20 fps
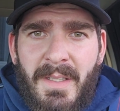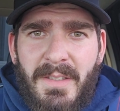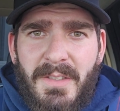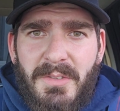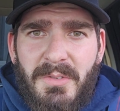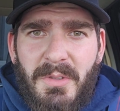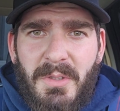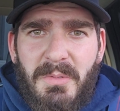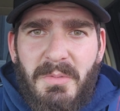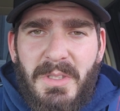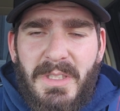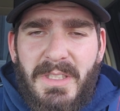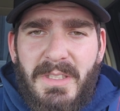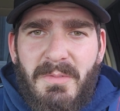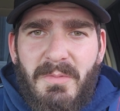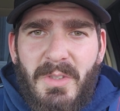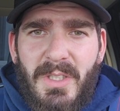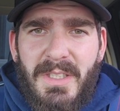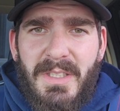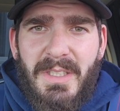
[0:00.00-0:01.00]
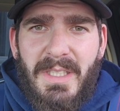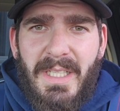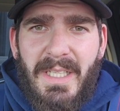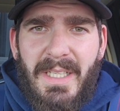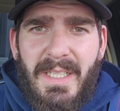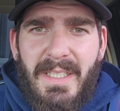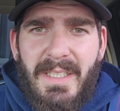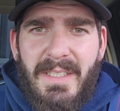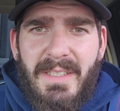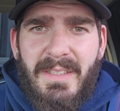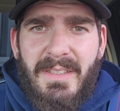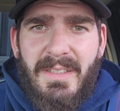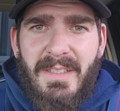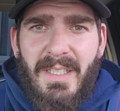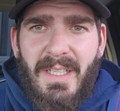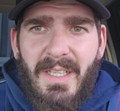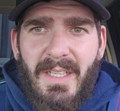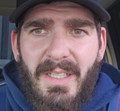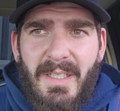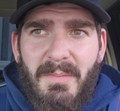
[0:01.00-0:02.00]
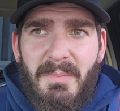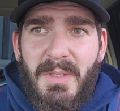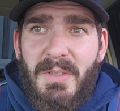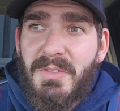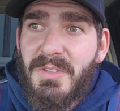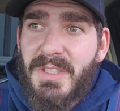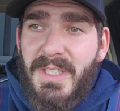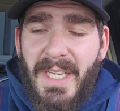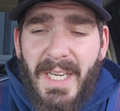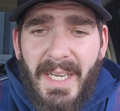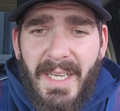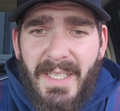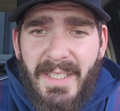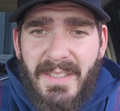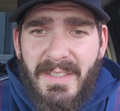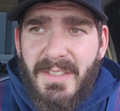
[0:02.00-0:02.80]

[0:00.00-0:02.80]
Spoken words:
So I went in one day, I was okay,